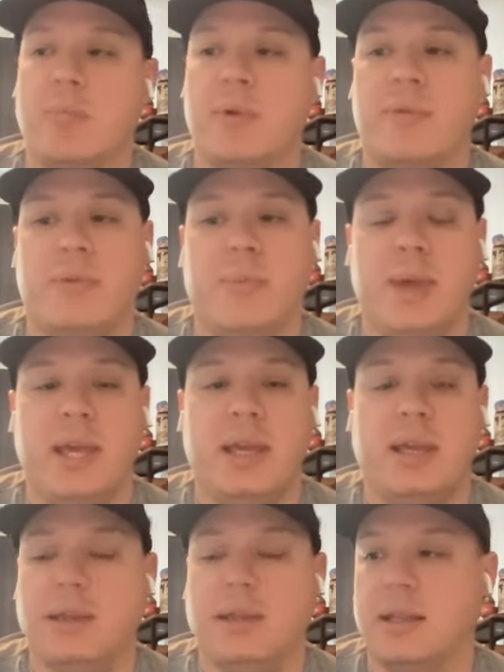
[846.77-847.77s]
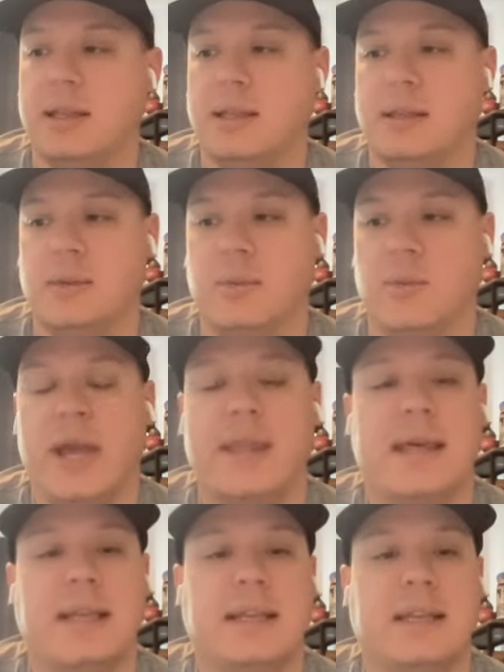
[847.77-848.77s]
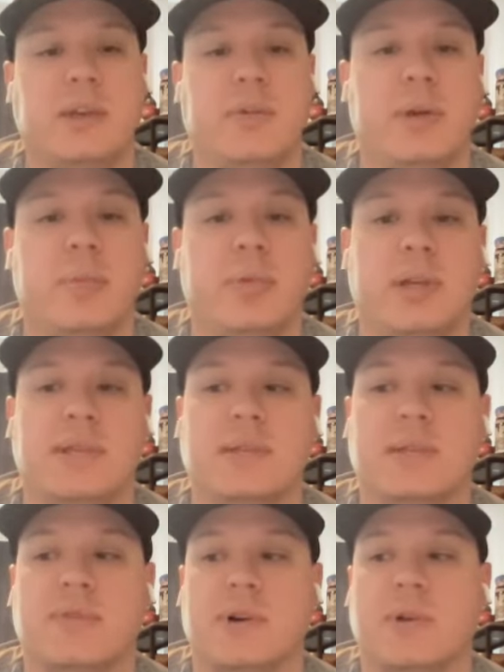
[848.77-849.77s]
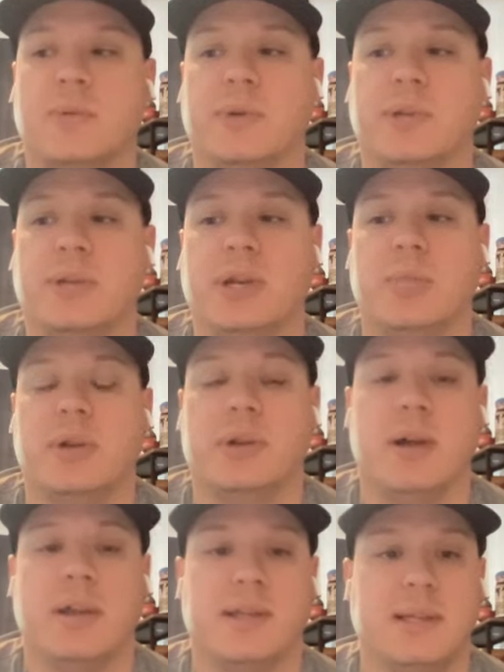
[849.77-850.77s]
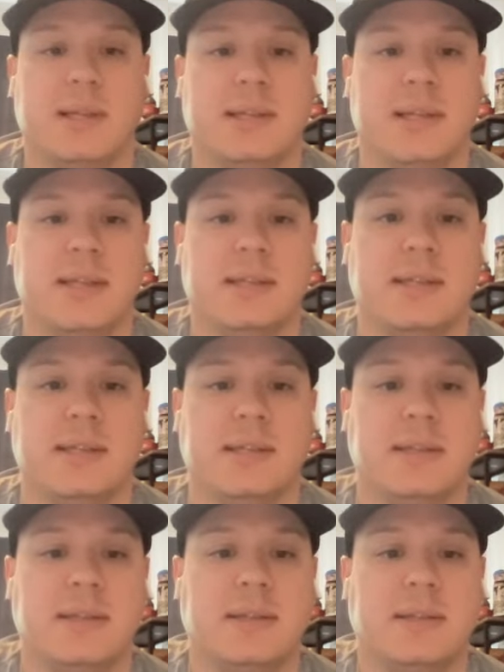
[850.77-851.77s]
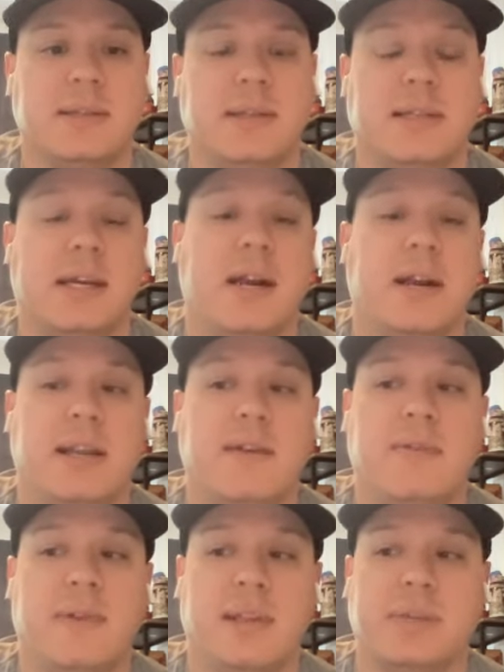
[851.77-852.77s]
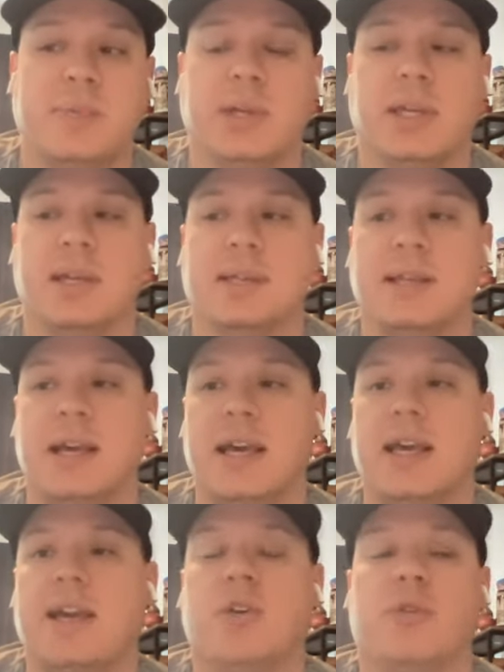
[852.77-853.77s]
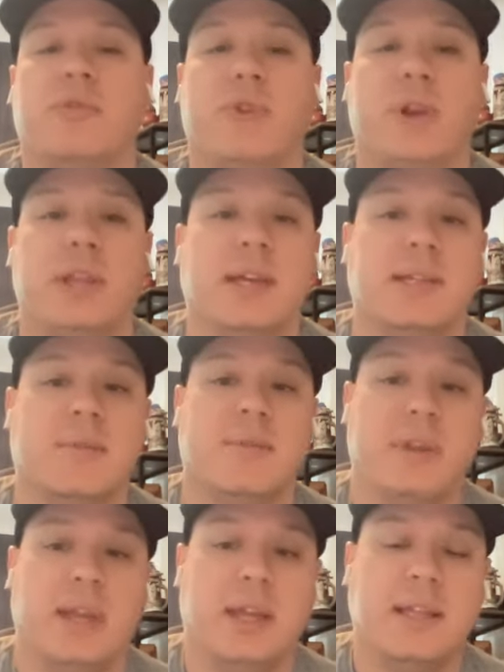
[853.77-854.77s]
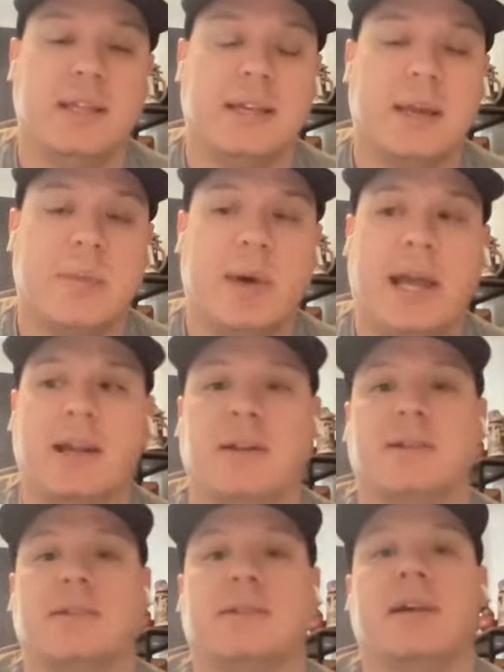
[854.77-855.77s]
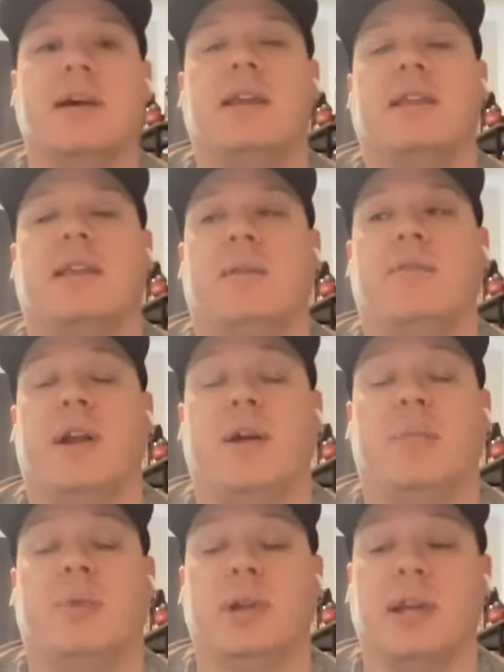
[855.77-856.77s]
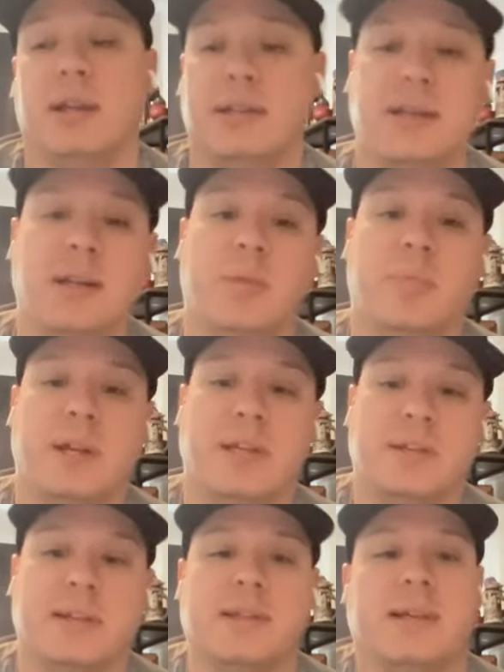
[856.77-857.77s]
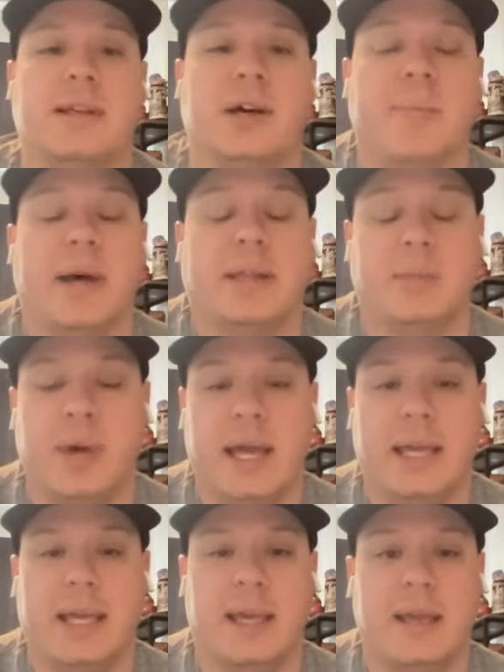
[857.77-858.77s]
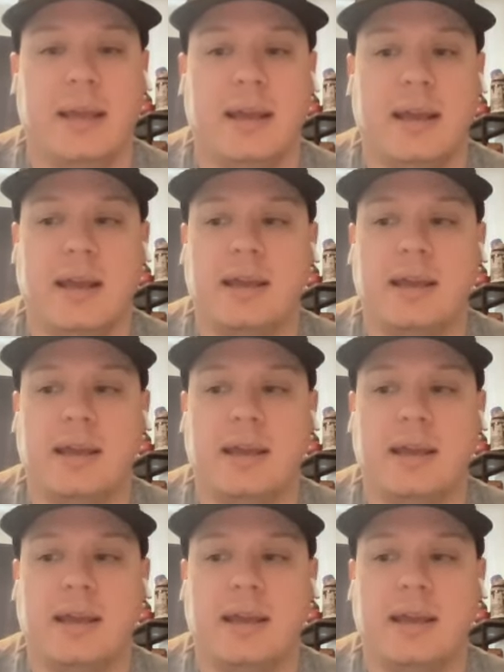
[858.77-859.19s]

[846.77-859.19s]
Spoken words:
But for me, the way that unit plays this fall will determine a lot of the success of this entire defense, because it'll free things up for the inside backers. If they're able to get interior pressure, that's going to help out the back end.